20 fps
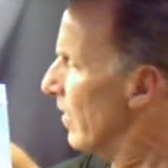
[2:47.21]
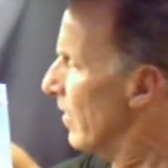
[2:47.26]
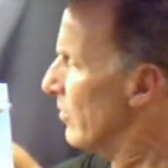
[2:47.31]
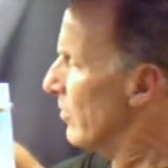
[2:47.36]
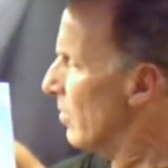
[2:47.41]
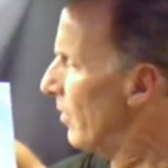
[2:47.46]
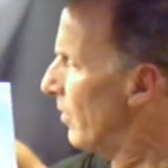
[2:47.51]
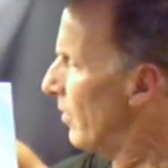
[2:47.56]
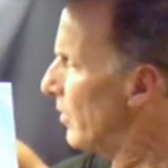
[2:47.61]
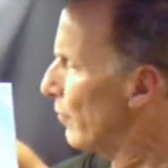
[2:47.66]

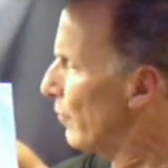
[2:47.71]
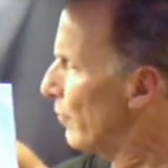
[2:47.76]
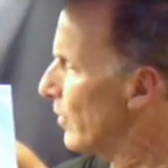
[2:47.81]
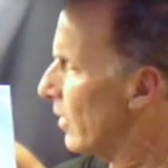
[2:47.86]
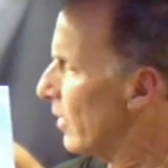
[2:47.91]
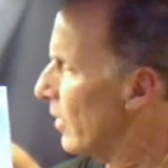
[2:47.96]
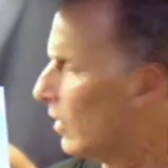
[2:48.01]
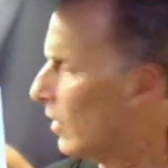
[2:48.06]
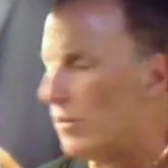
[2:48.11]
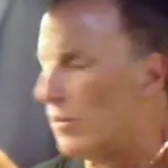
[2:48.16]
Some of the
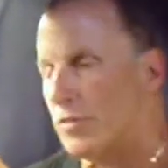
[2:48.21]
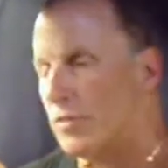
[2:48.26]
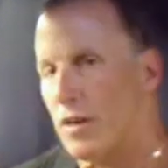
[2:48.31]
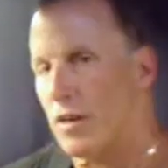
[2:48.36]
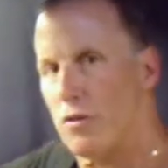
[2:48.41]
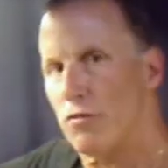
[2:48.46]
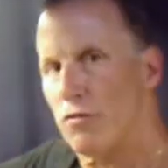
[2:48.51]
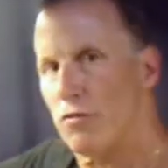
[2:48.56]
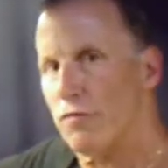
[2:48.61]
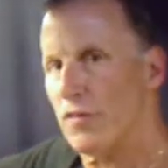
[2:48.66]
different colors that
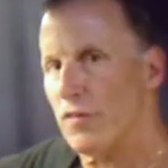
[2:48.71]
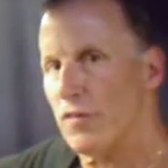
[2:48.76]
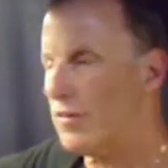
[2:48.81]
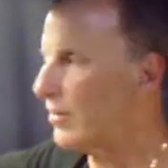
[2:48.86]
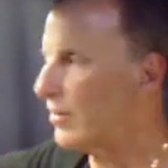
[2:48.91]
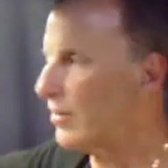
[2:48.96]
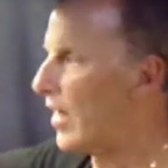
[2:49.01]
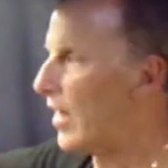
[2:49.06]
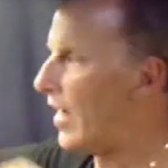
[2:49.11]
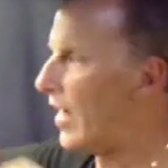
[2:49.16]
are used for the
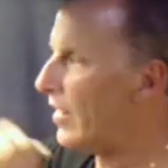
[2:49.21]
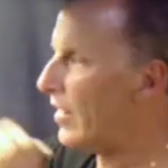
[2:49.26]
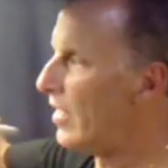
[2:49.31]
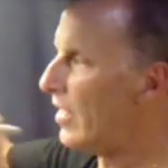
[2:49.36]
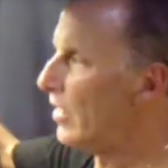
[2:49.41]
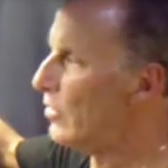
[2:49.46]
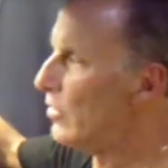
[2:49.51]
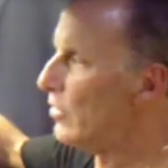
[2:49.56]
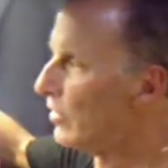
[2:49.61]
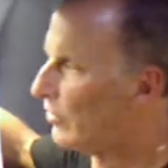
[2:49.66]
sky,
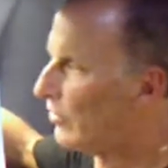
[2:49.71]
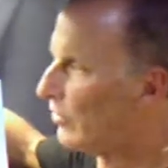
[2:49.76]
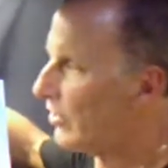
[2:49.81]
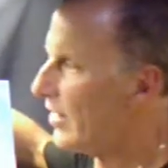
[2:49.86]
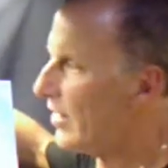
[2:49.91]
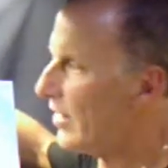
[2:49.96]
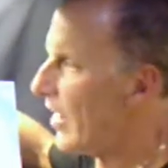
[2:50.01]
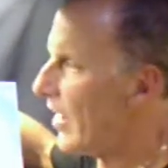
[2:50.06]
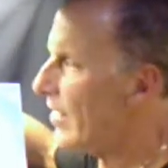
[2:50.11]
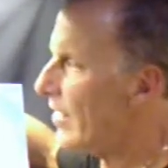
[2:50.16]
you can
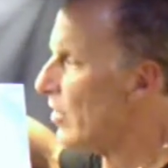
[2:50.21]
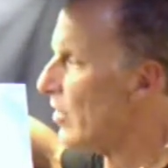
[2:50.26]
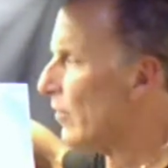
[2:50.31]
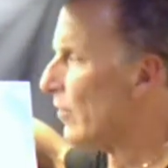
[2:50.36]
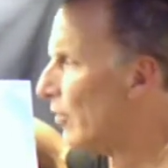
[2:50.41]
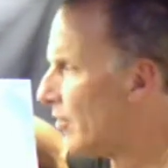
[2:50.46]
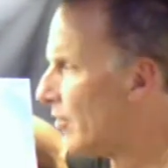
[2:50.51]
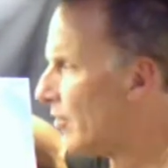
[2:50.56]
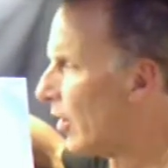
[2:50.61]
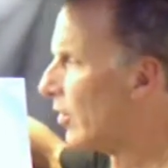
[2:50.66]
see it on here.
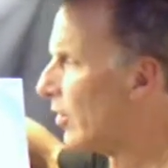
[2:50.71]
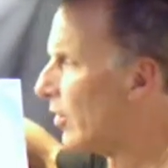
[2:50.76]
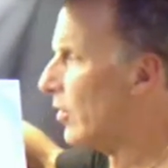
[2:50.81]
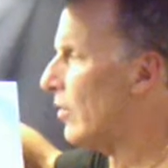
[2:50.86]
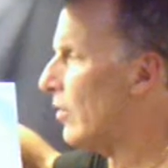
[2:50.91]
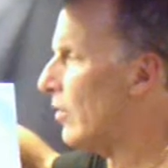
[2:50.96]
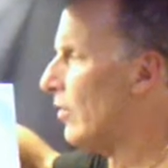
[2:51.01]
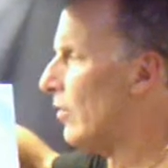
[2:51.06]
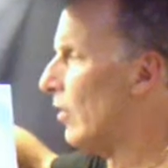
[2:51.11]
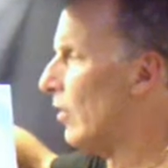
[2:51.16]
They're
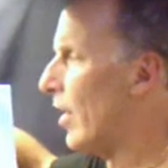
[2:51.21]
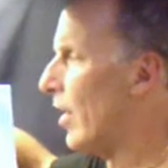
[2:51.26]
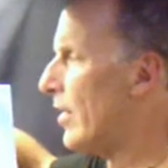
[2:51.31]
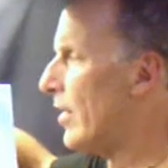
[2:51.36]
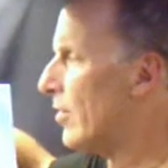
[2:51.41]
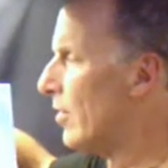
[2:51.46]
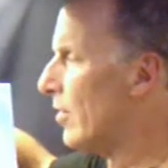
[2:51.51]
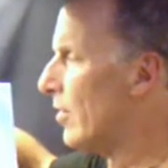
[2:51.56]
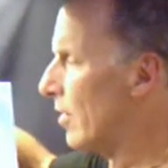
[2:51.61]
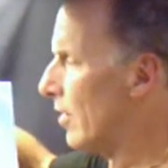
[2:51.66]
darker, they're
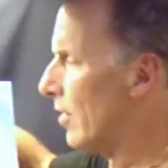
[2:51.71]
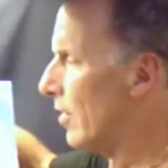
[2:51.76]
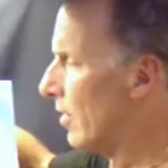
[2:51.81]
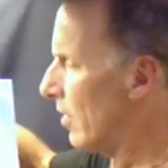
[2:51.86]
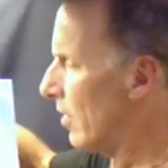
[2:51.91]
lighter.